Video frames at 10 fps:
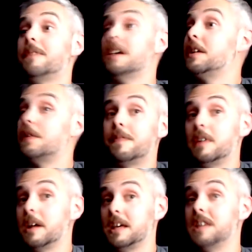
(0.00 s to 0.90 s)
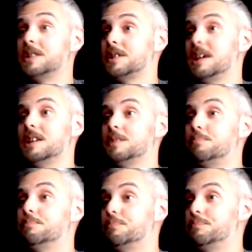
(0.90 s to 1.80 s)
another like his
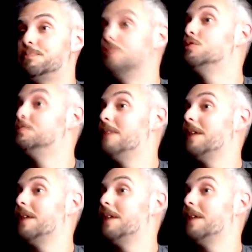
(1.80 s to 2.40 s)
brood